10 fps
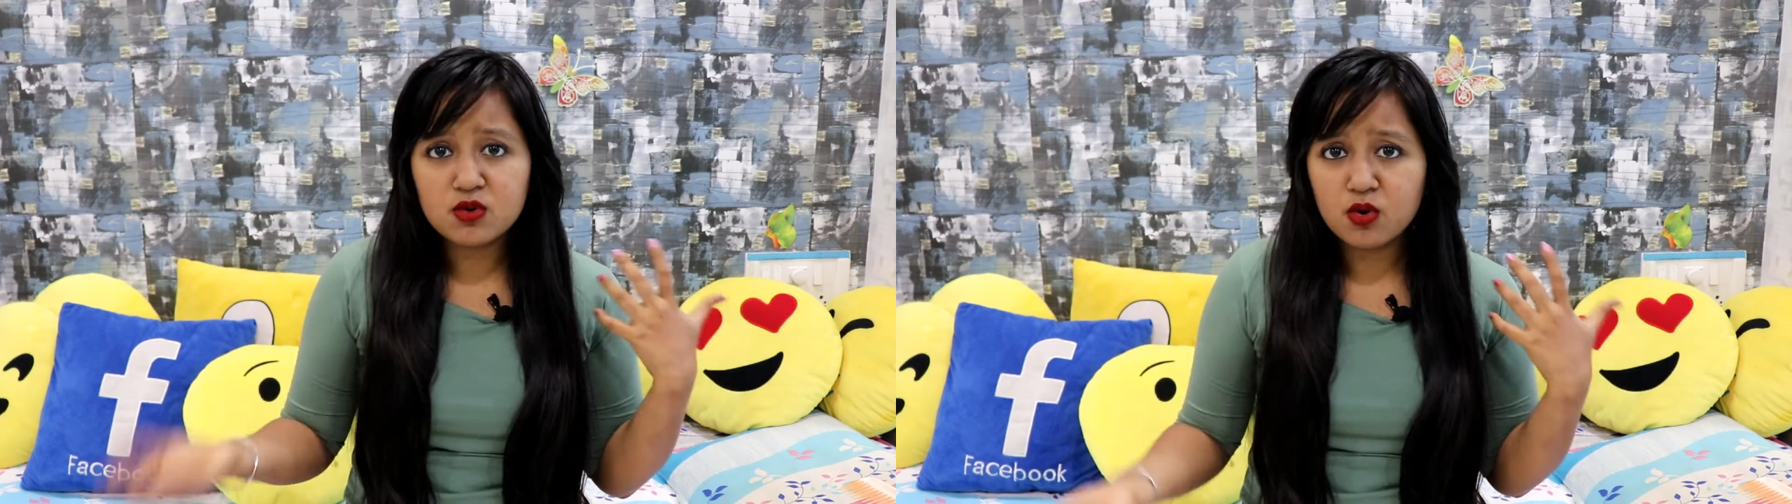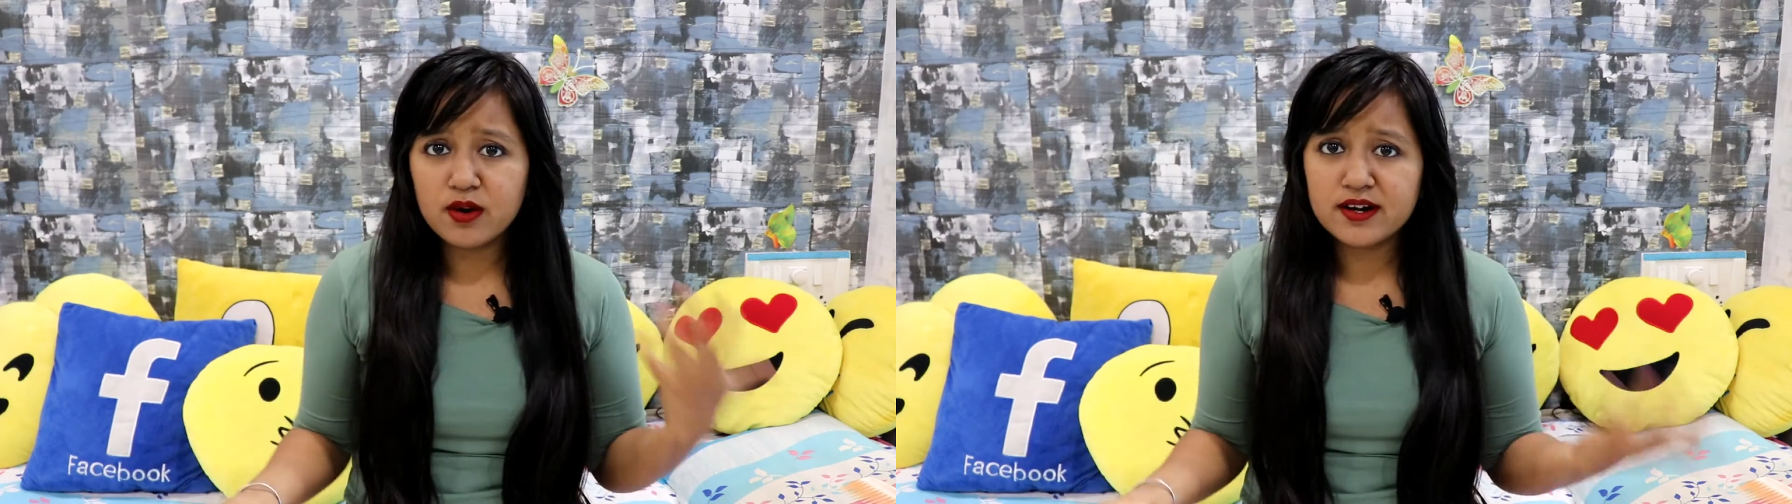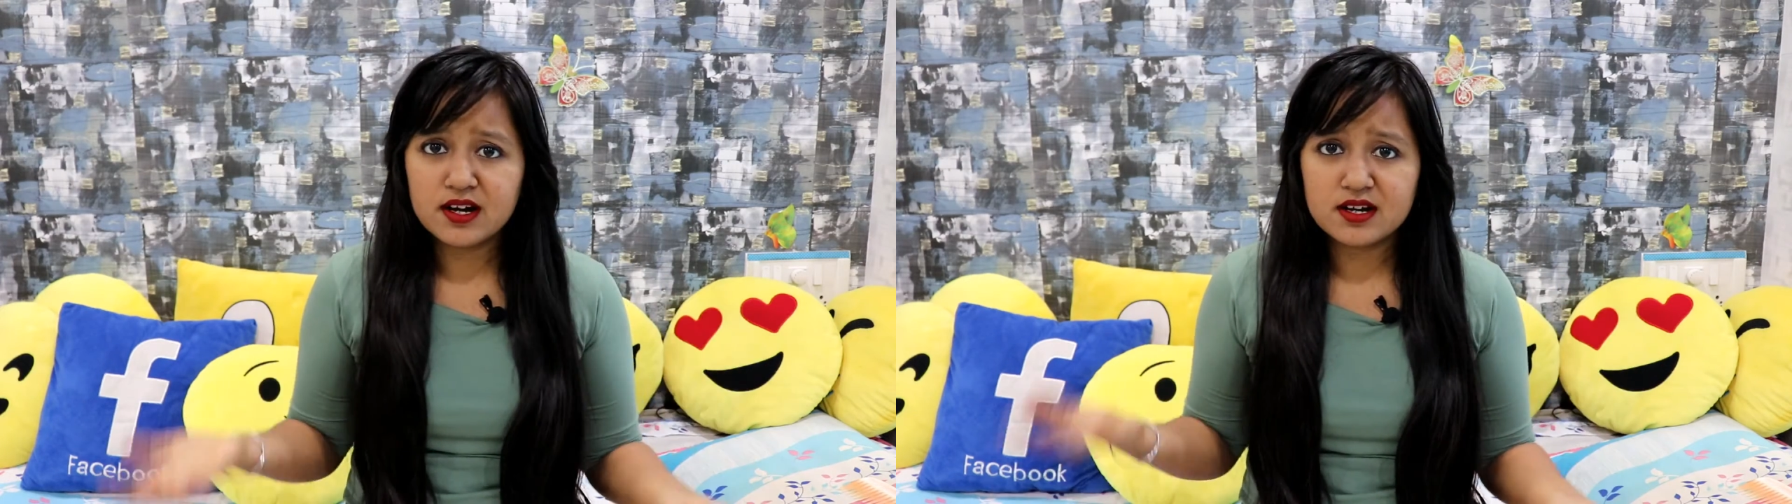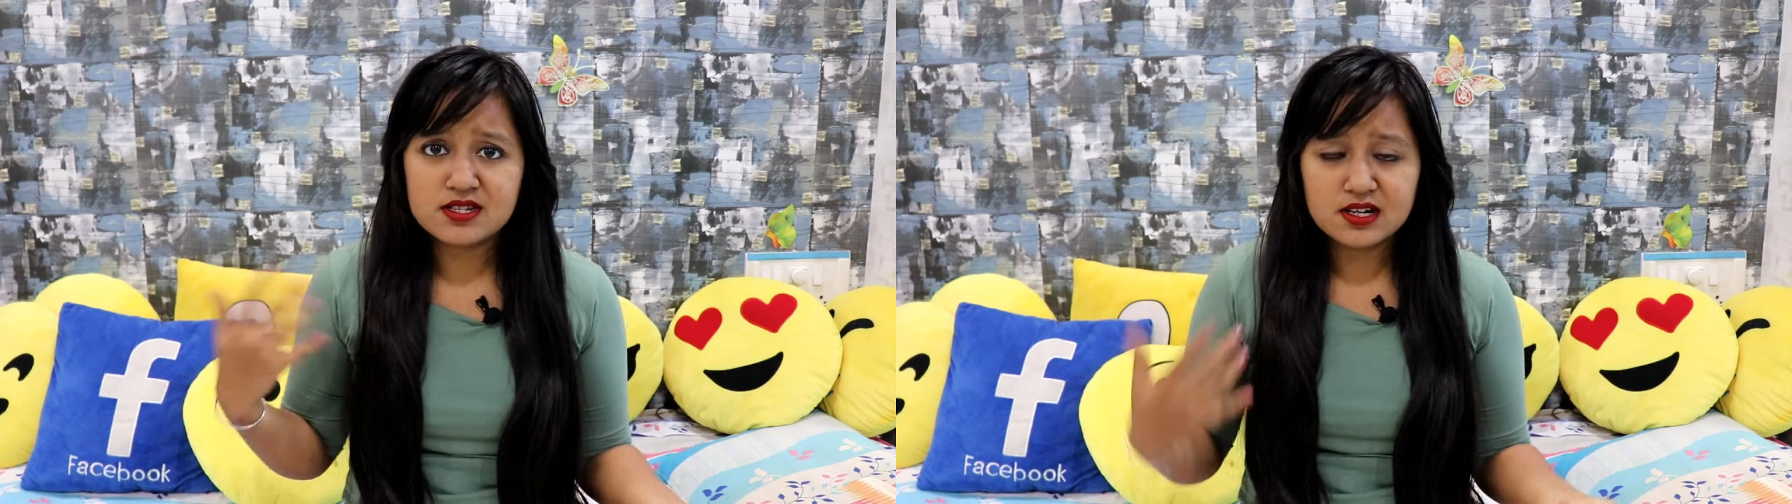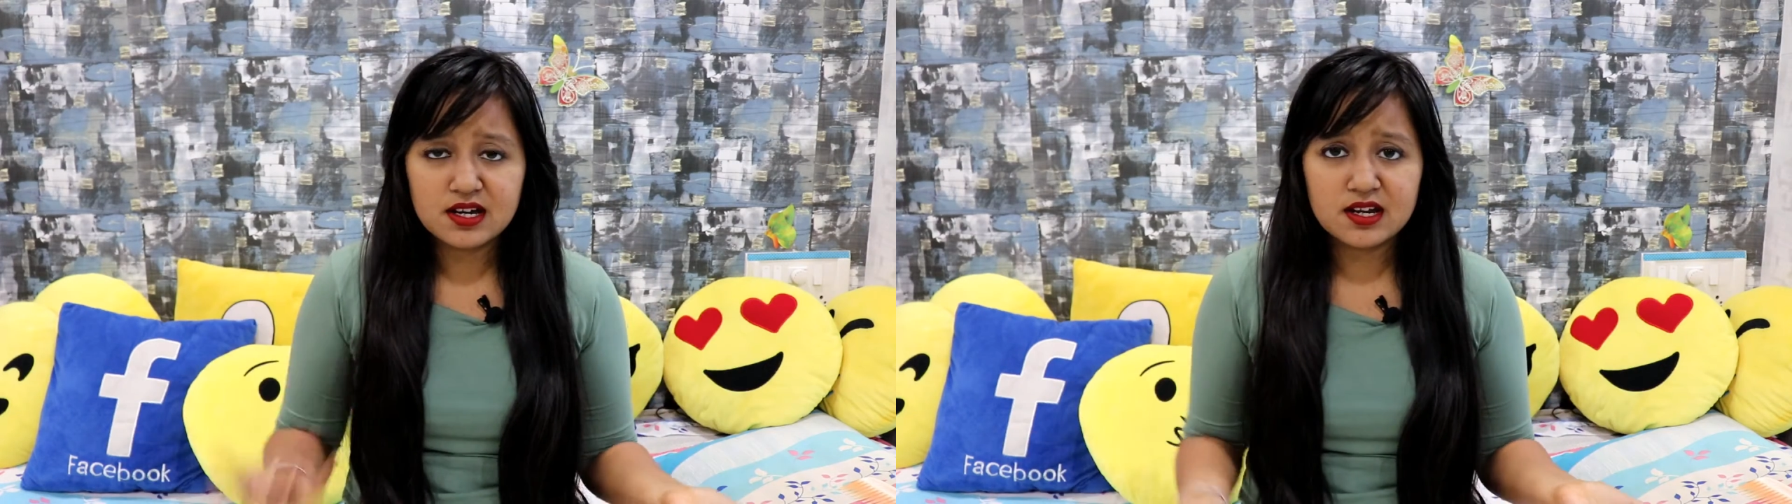go in
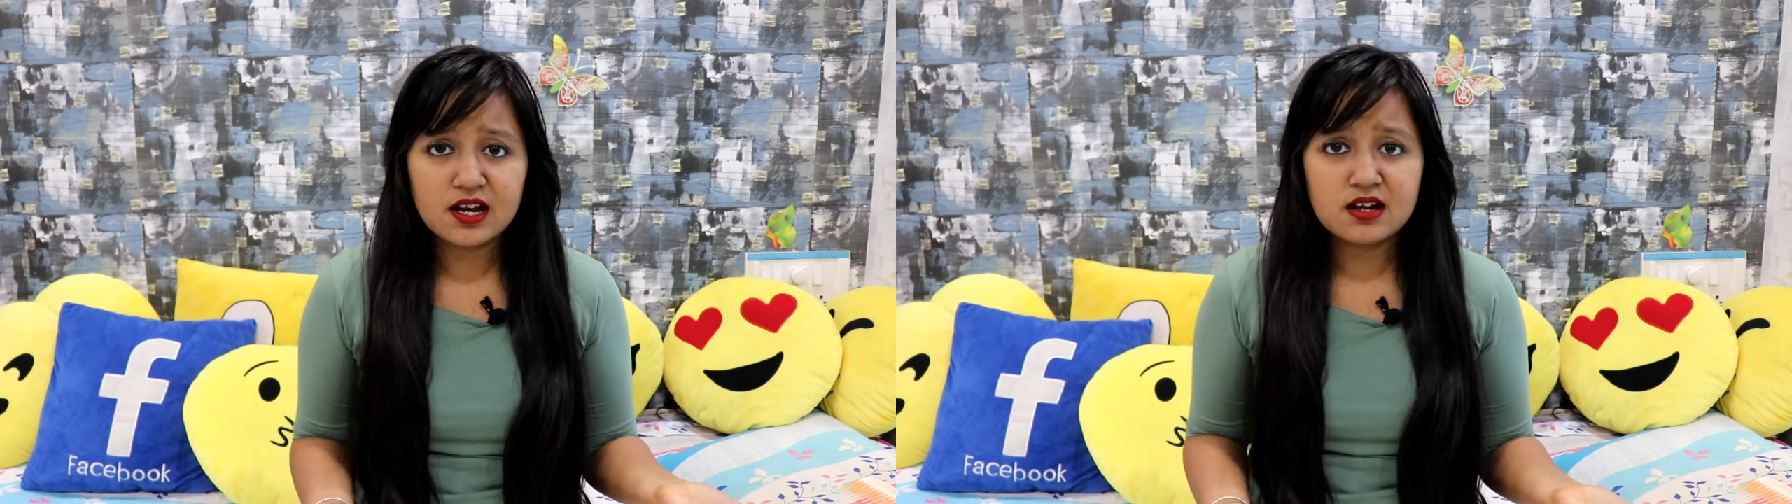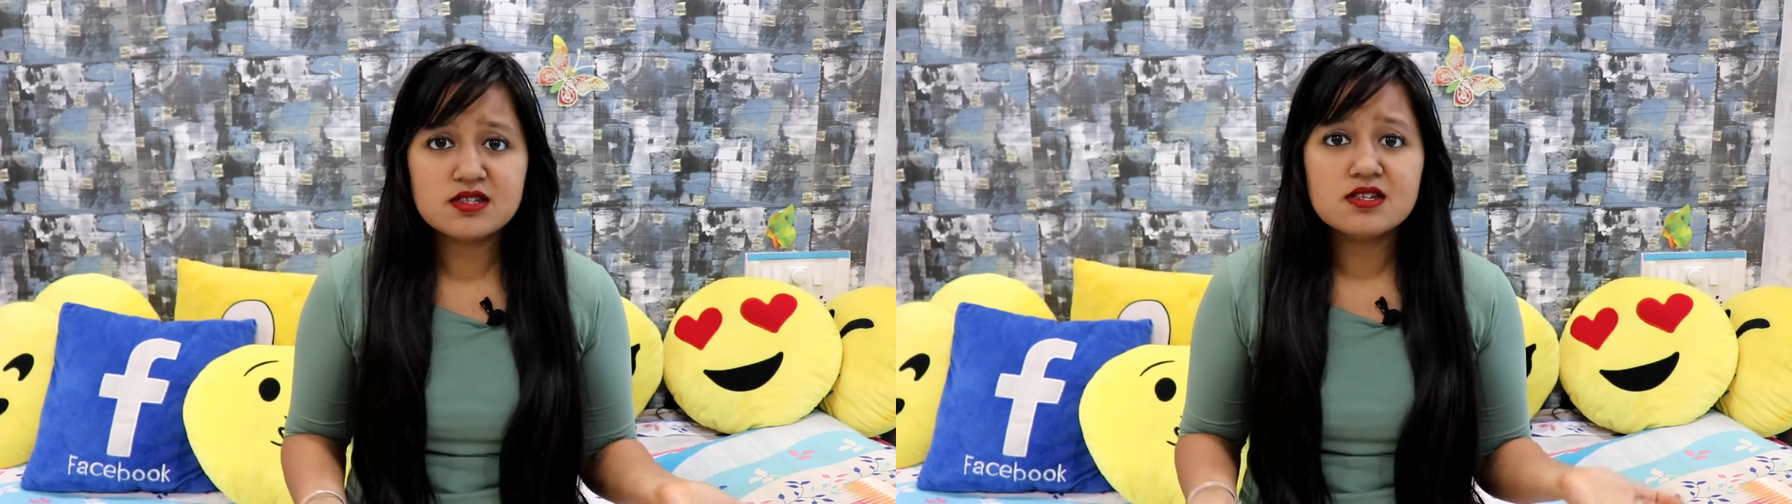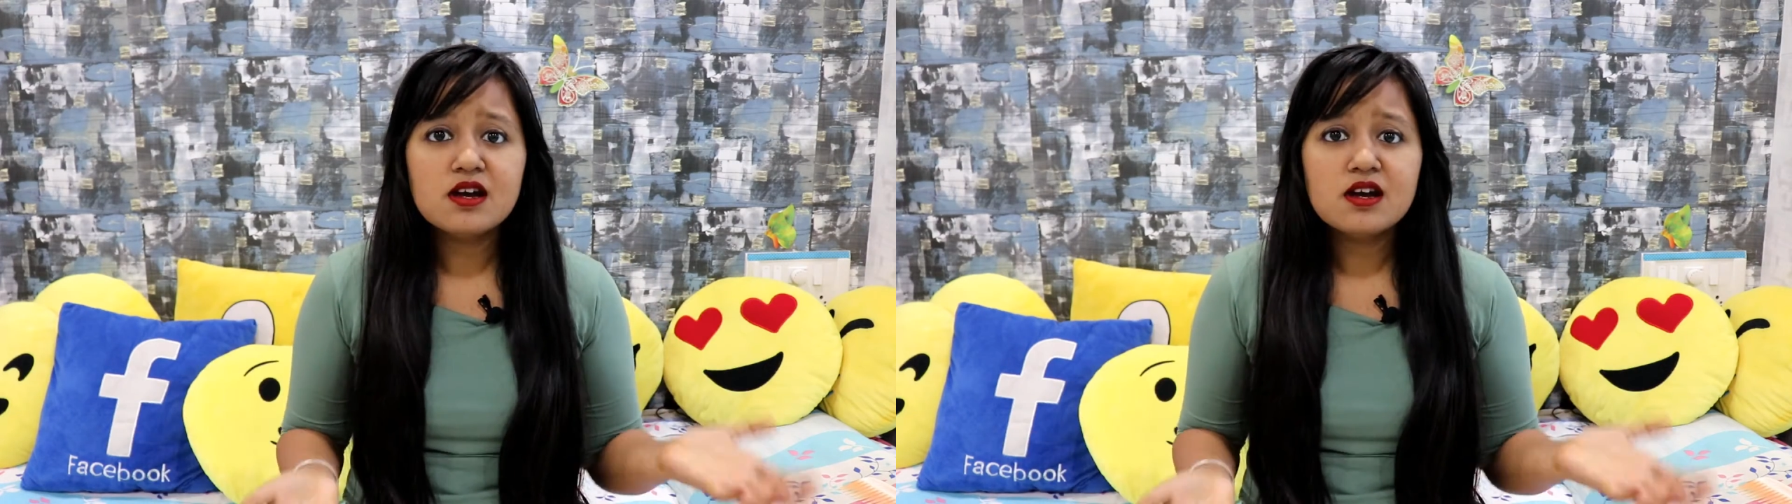dusty areas,